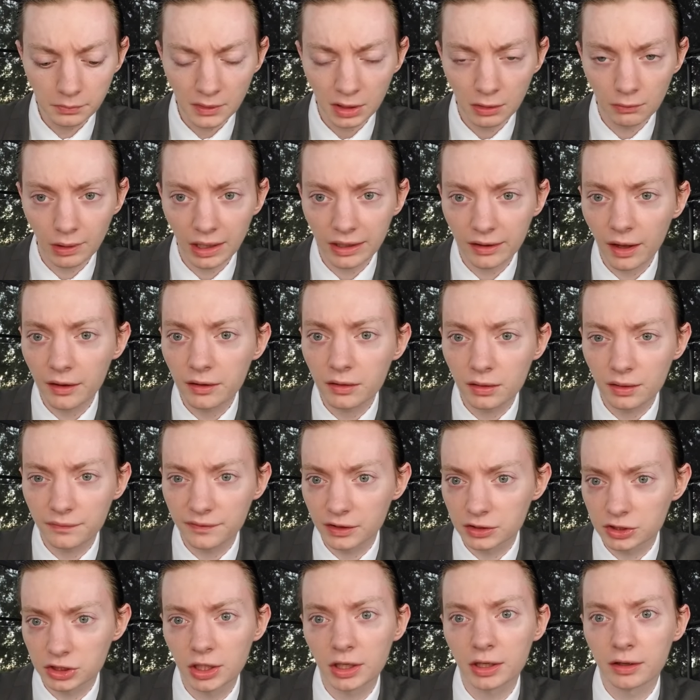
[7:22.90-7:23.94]
I get it if
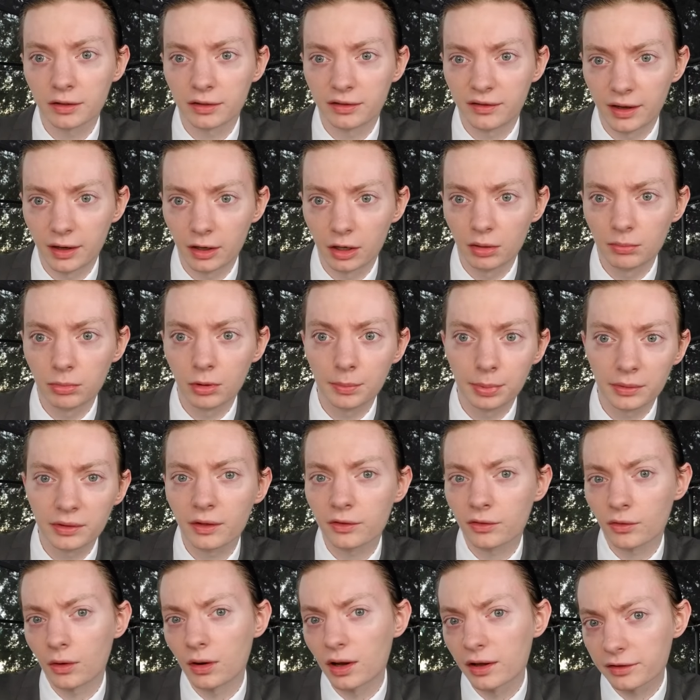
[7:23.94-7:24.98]
the chicken's terrible, but the
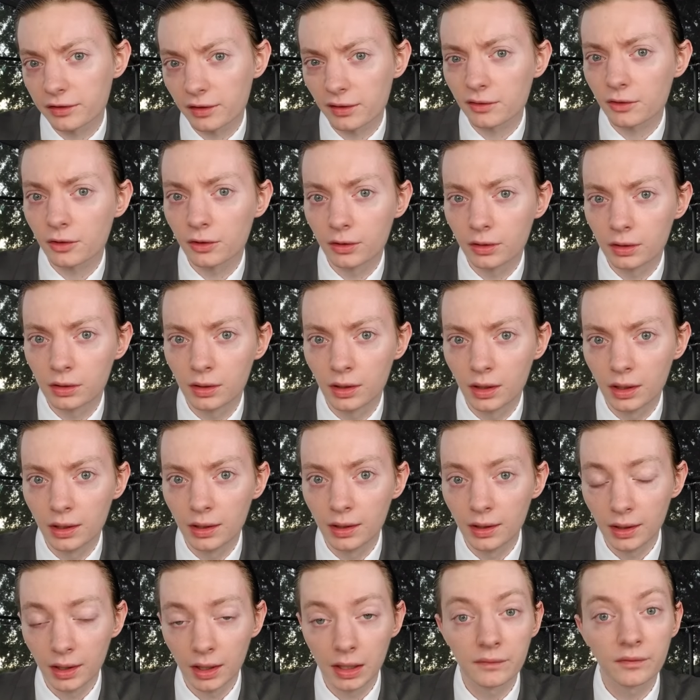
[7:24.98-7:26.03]
sauce is good,
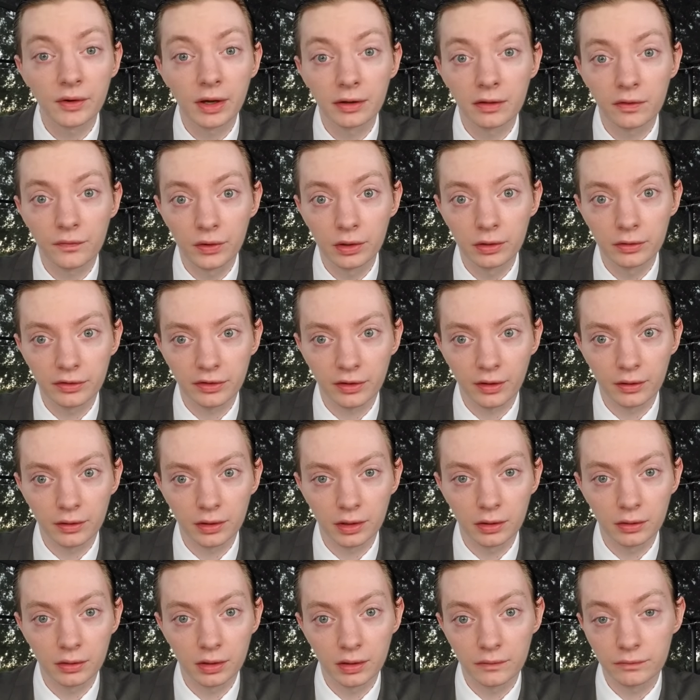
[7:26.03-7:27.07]
and vice versa. You
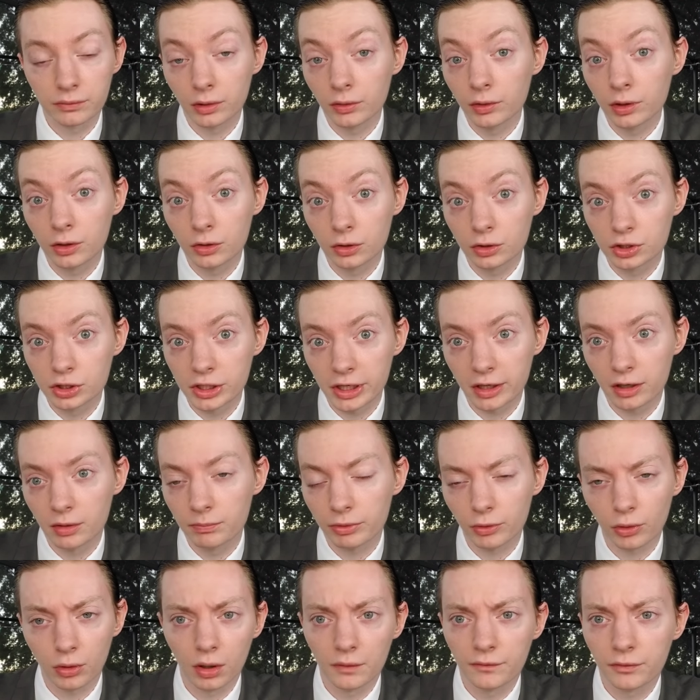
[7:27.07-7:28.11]
know, you get a really good chicken,
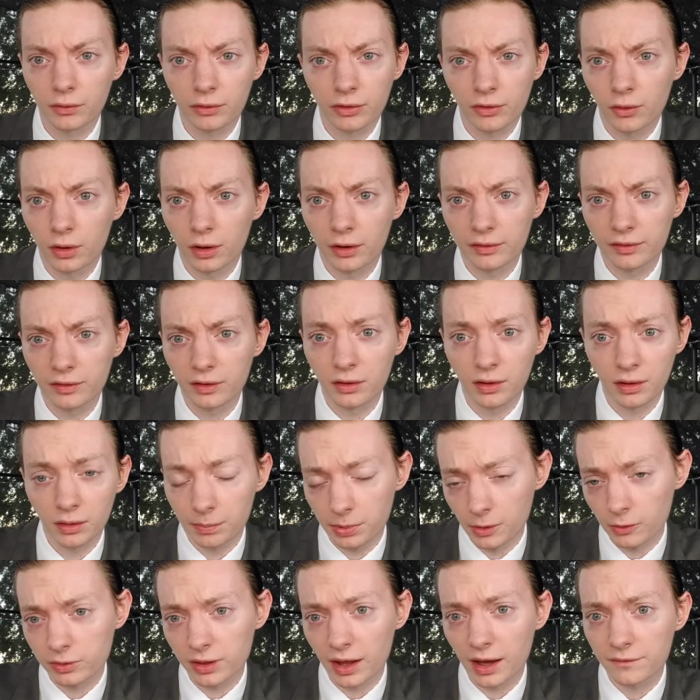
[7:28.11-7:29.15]
but awful sauce. You know, they
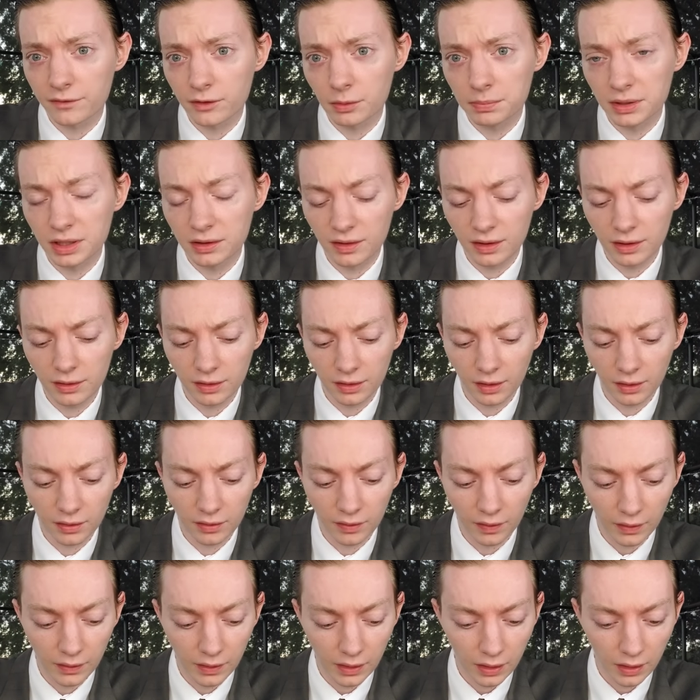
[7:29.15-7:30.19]
both have to be decent.
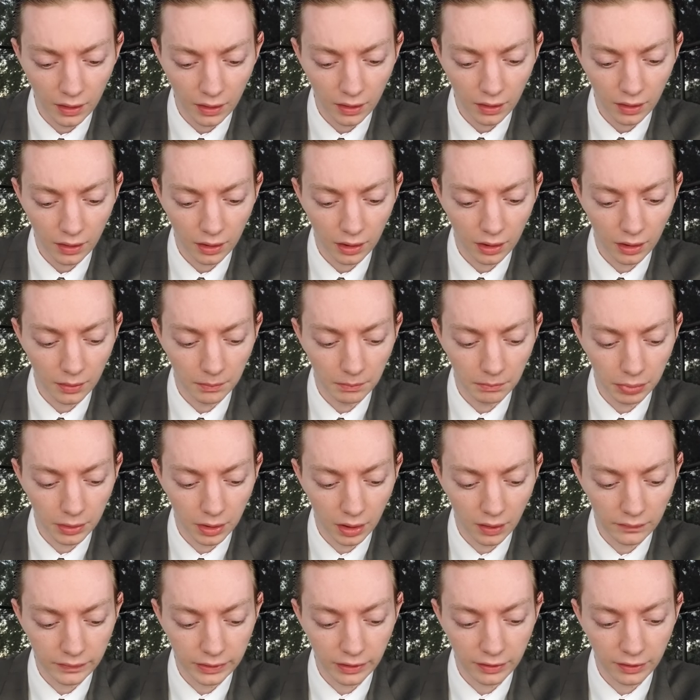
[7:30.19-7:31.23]
But
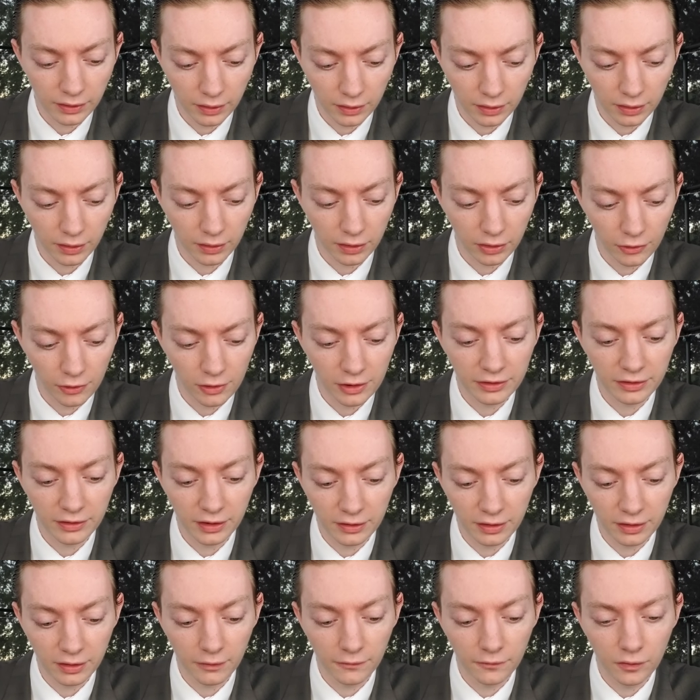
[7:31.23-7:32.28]
obviously, it's the sauce
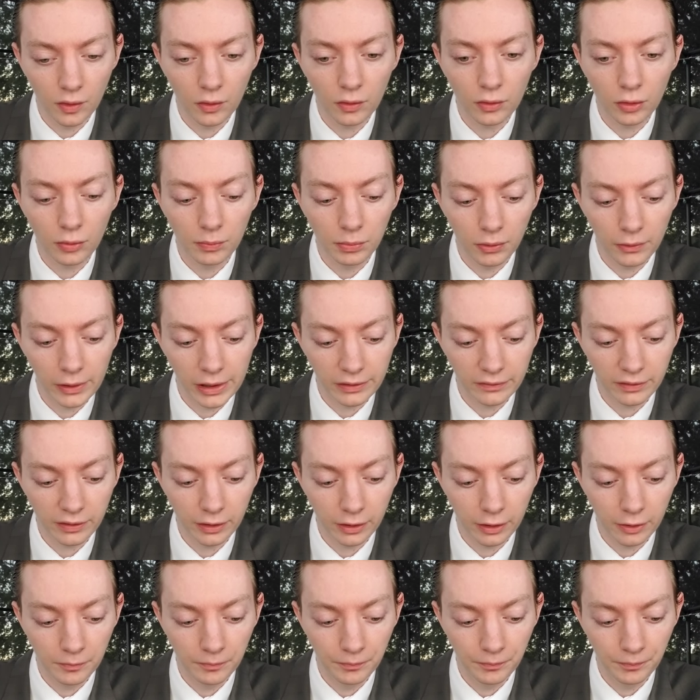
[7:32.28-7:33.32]
that's the focal point here.